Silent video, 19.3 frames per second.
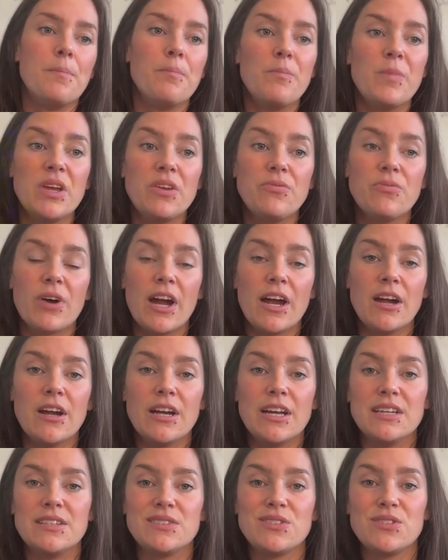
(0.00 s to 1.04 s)
Mid-fire
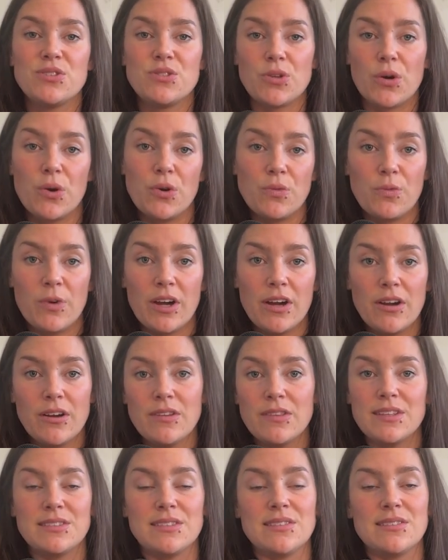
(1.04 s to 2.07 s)
is
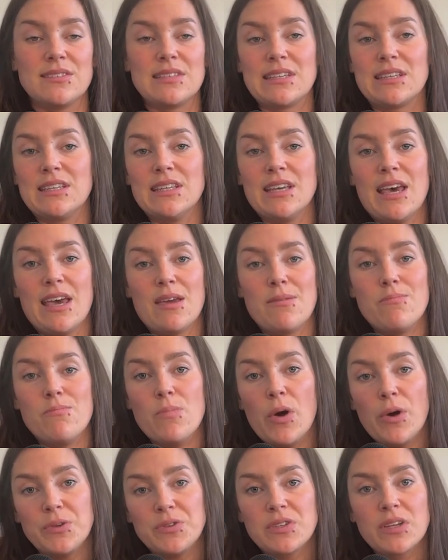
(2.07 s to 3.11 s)
stoneware. This is the clay
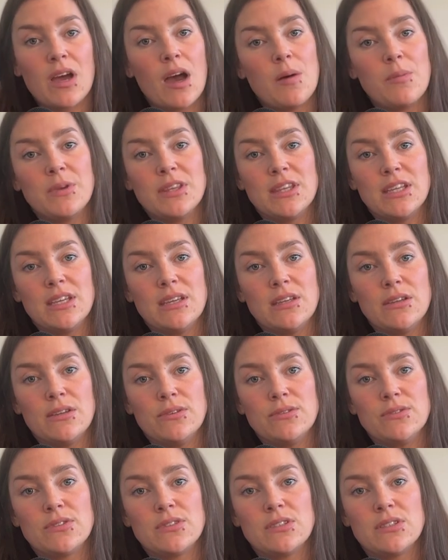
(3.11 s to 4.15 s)
most commonly
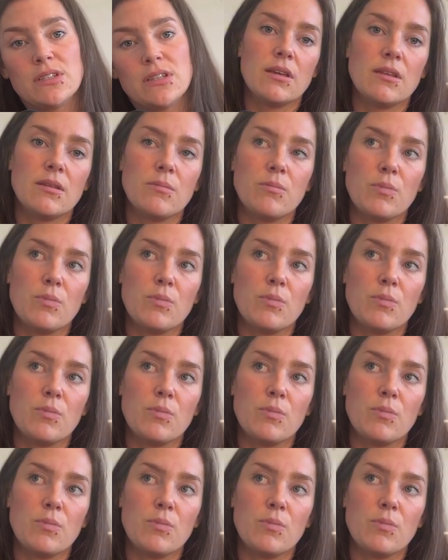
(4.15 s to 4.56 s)
used.